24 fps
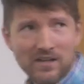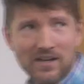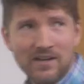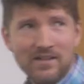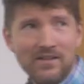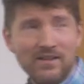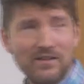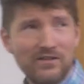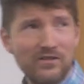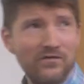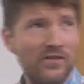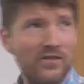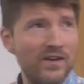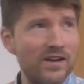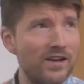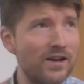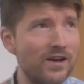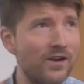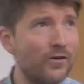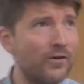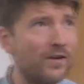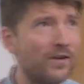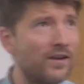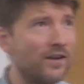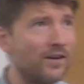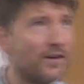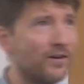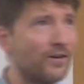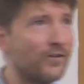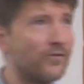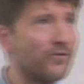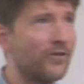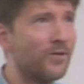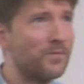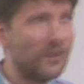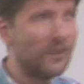in this video here
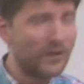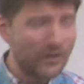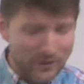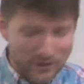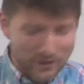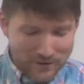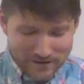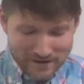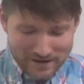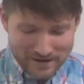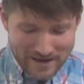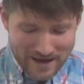from the early